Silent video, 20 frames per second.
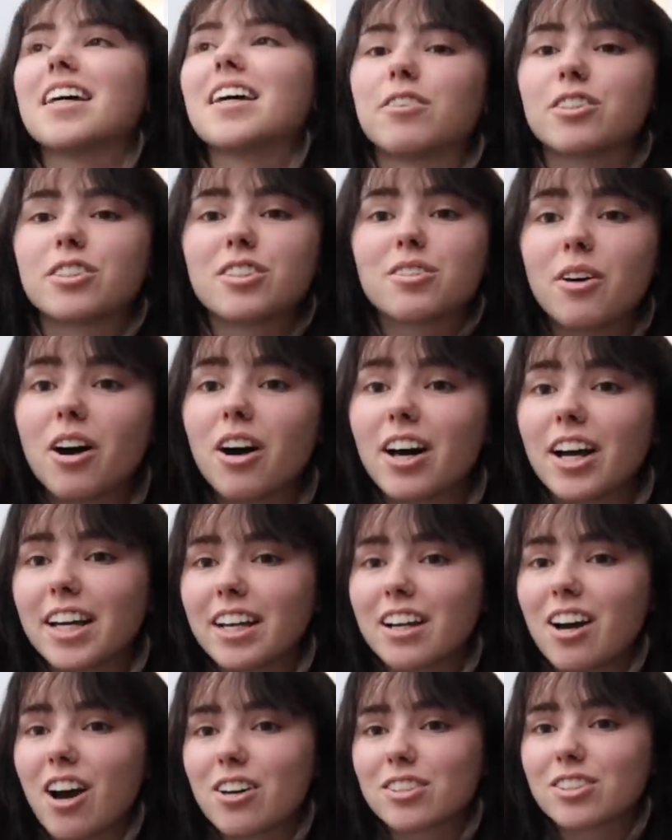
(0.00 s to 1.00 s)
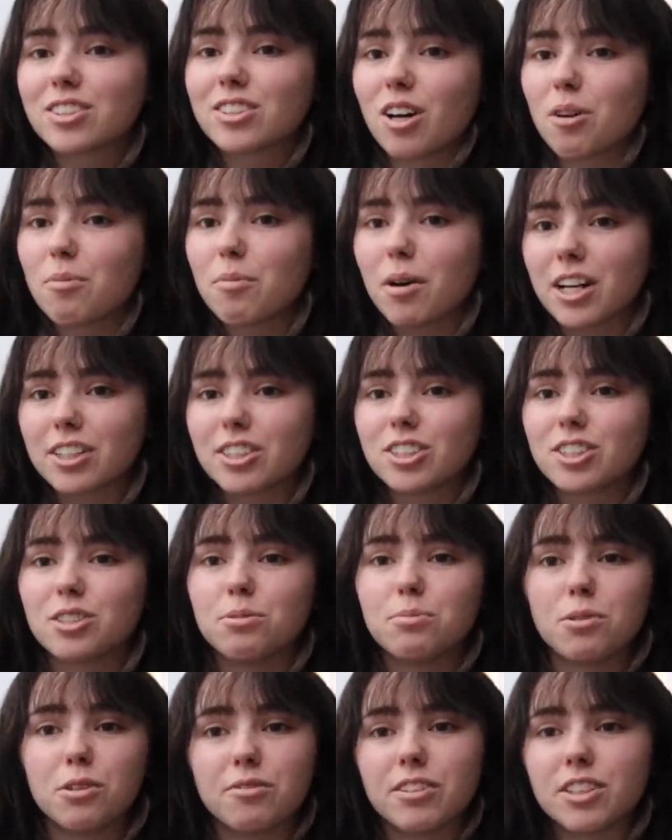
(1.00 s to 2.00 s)
first of all, it costs so much to
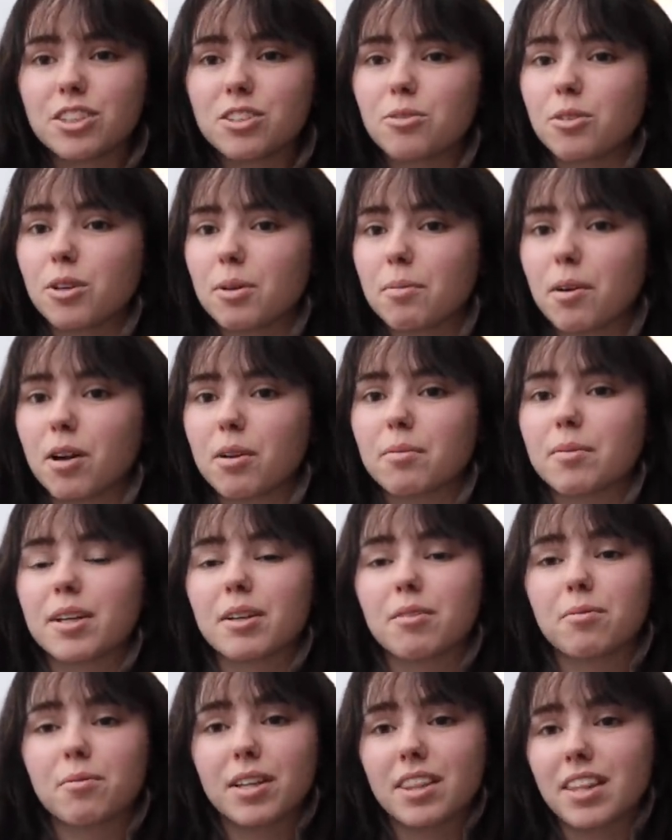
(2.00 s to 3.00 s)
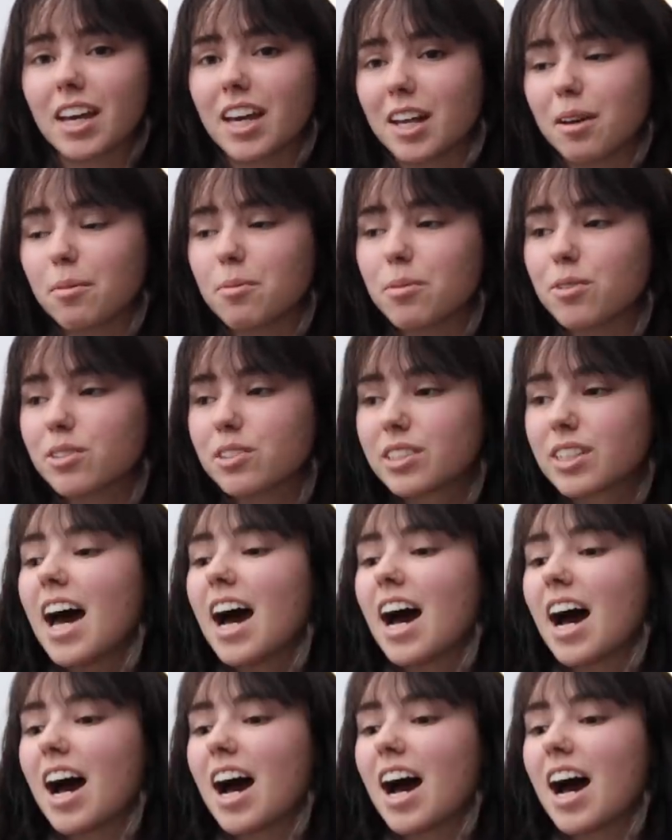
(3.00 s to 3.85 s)
move into an apartment with animals.